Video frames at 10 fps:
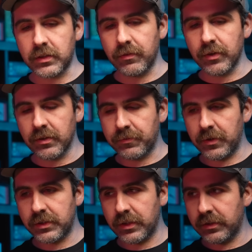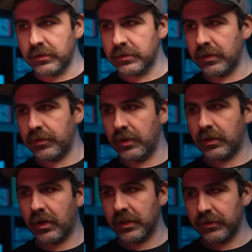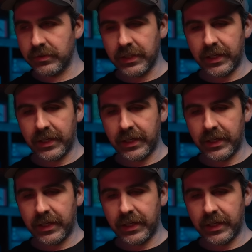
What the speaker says: Glover in the first turn, if you had gone through and